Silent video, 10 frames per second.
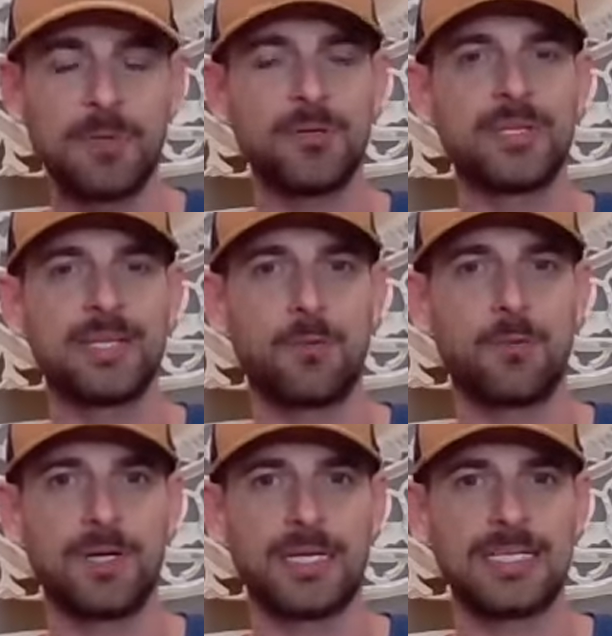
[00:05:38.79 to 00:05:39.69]
build a
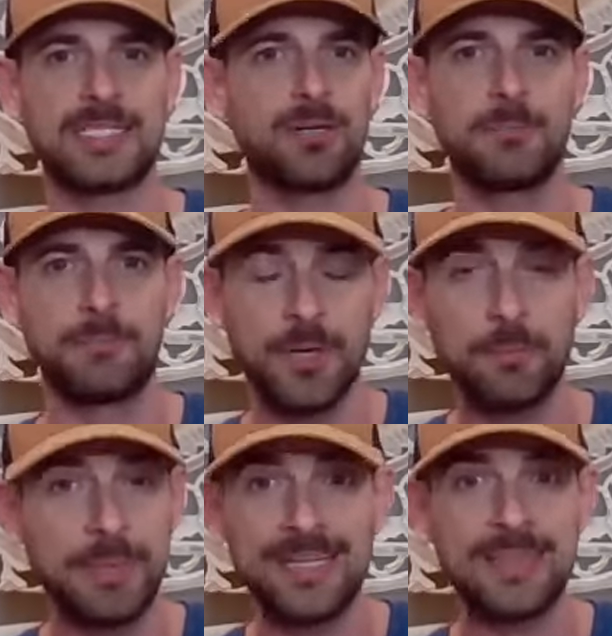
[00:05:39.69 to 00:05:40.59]
network it's how to
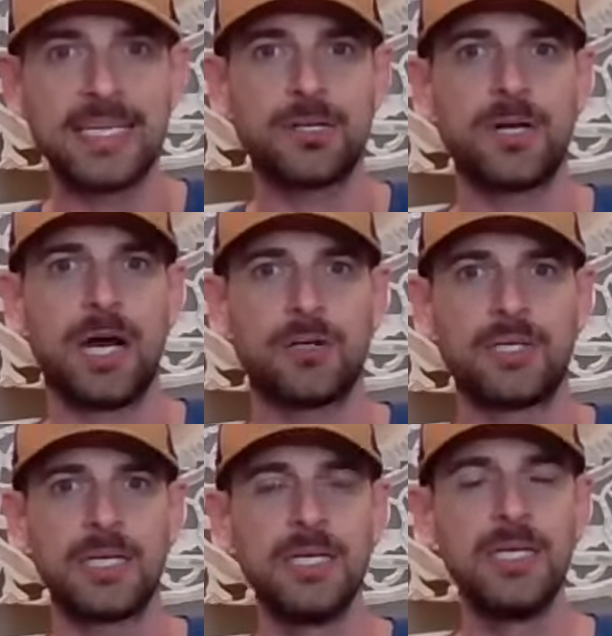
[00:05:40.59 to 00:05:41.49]
build be a leader how
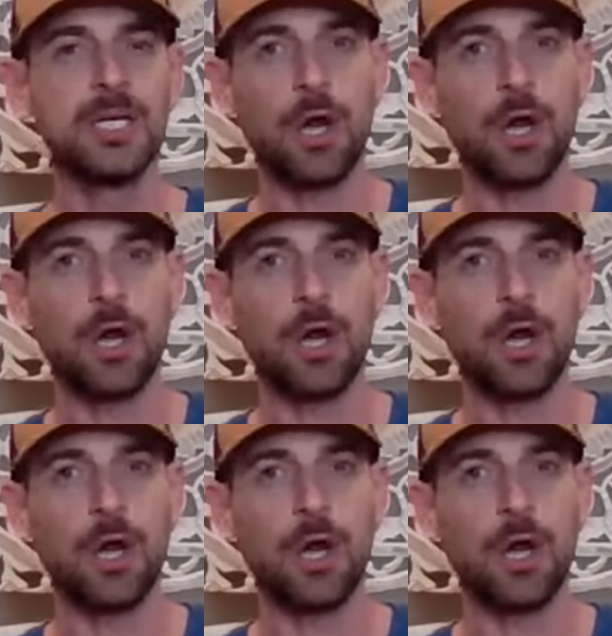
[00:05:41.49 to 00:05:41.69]
to